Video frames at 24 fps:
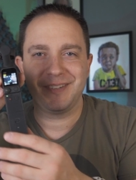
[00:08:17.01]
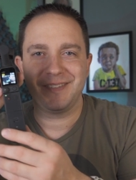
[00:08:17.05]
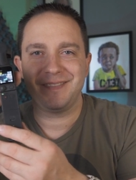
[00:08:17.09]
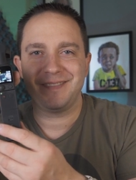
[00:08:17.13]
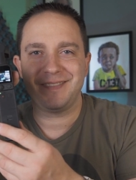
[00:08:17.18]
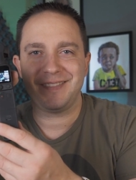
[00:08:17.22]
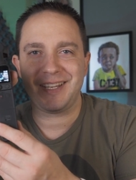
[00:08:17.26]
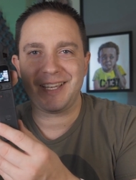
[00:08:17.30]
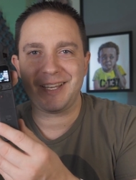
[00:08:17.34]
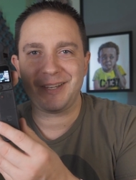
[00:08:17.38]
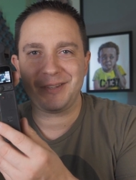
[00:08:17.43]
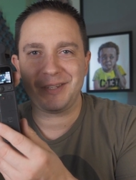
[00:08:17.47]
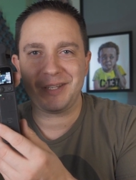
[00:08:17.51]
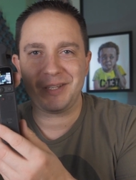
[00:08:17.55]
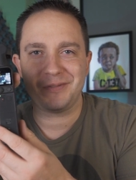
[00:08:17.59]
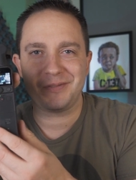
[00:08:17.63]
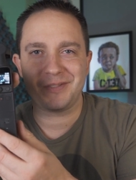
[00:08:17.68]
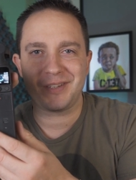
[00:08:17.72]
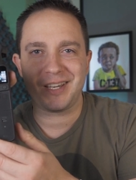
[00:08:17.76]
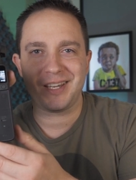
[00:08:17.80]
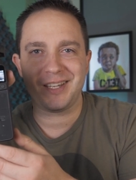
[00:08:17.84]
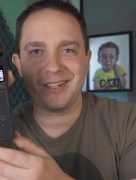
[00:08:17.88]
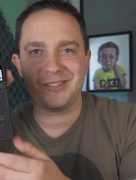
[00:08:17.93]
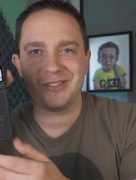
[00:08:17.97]
they've
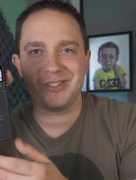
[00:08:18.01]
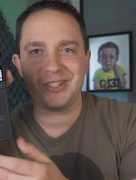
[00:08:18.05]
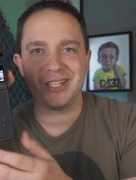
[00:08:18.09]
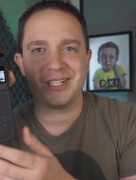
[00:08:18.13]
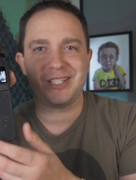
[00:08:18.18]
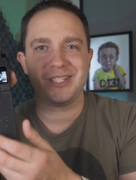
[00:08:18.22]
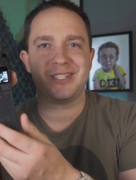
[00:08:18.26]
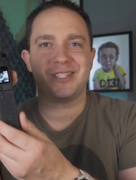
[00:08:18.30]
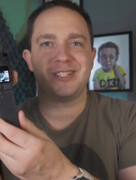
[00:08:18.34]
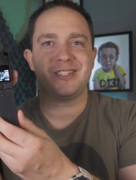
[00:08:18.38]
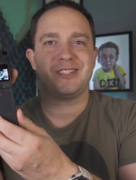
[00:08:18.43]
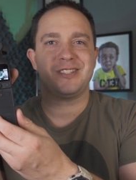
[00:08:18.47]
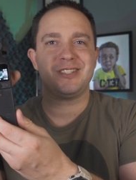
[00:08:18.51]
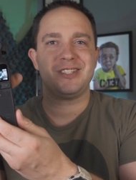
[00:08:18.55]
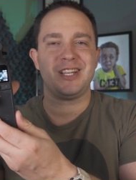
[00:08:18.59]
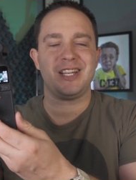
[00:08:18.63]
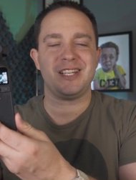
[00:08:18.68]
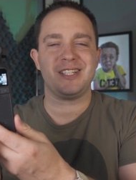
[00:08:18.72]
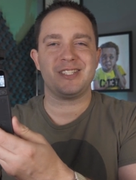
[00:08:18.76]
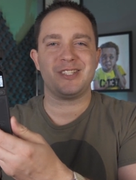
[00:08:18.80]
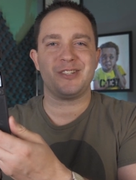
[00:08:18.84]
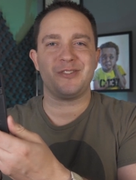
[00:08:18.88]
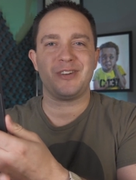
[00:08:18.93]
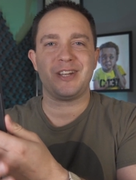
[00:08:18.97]
kind of changed
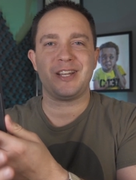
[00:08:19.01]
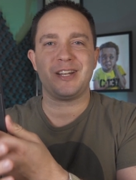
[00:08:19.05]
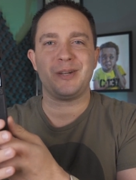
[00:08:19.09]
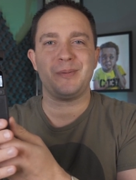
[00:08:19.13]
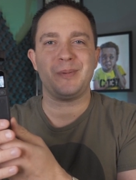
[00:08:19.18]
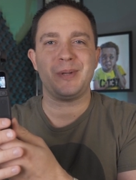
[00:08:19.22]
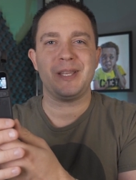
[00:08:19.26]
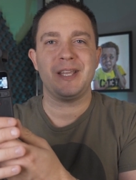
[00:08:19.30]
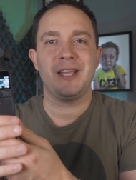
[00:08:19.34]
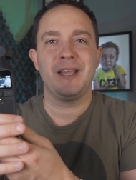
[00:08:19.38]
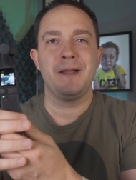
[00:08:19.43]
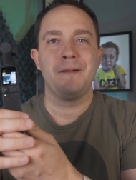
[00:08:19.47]
it around on me.